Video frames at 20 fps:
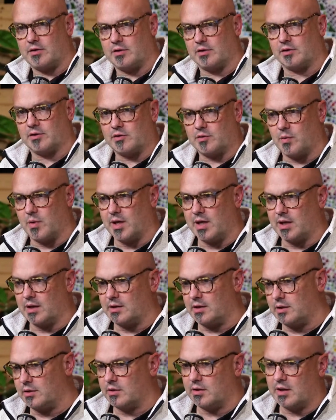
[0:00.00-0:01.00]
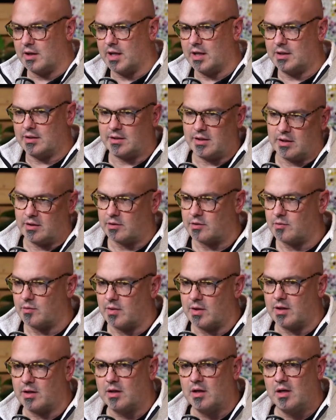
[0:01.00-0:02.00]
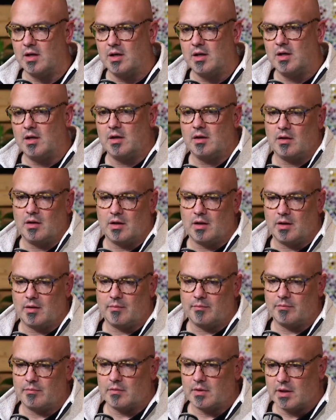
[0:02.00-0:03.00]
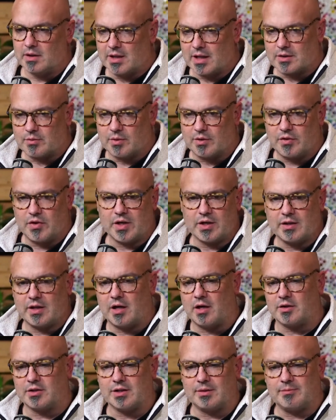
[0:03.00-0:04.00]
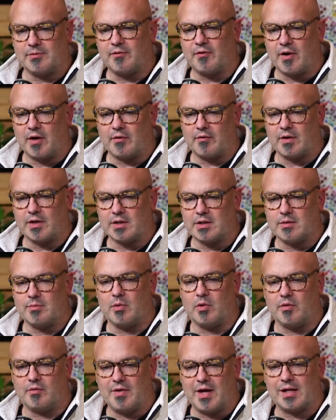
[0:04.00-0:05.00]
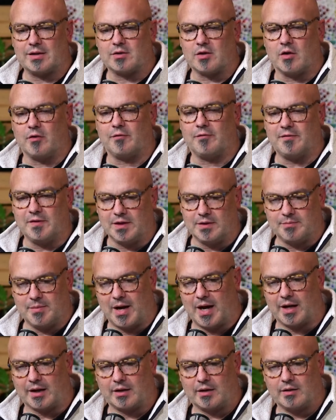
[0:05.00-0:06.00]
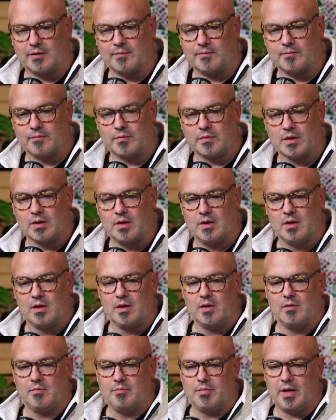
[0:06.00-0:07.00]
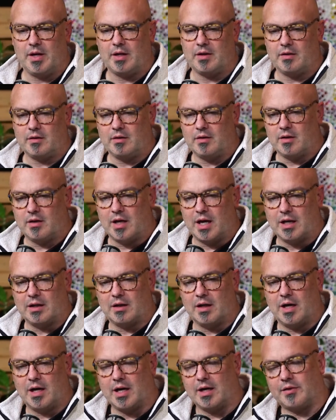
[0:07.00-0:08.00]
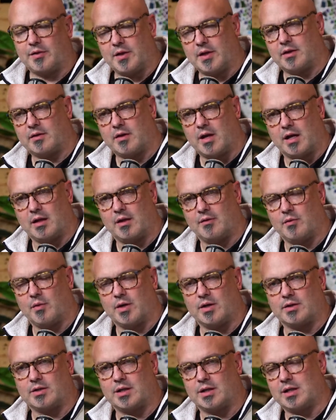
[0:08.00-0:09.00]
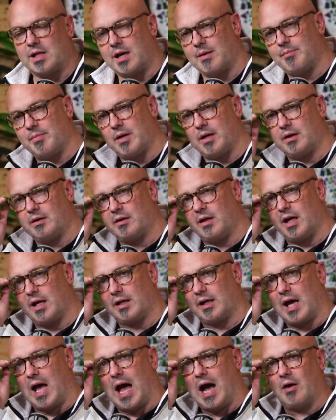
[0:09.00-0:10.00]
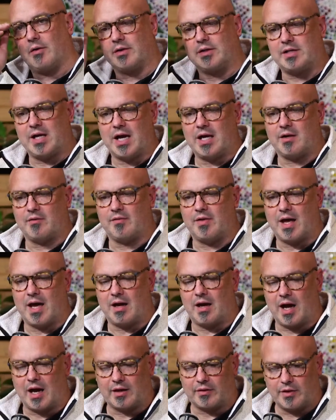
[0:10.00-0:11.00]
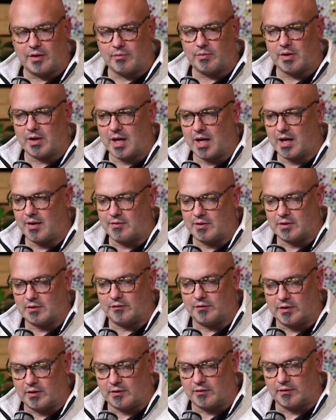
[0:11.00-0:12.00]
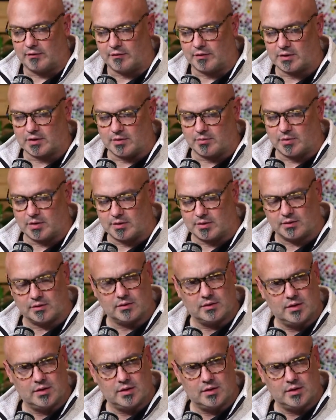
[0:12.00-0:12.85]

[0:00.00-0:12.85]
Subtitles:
your swing and then you can kind of see your swing. And that's one thing. And that all seems very reasonable. And that's all feedback. But I think I love the way you said that. But like outside of that, I think we kind of have this fear of it for some reason.